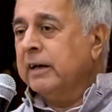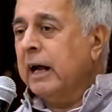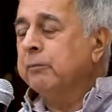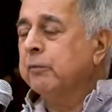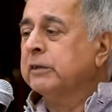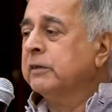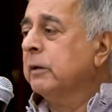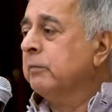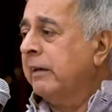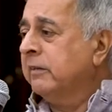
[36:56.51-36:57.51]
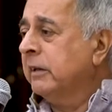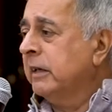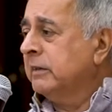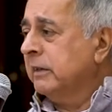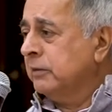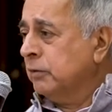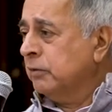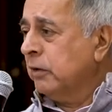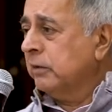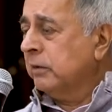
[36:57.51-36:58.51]
crap which masquerades as
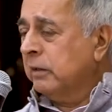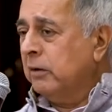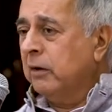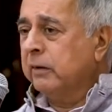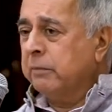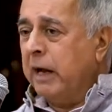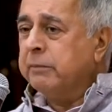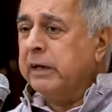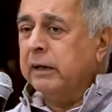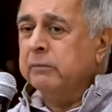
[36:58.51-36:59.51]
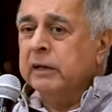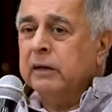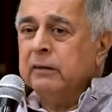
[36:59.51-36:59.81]
news on prime time,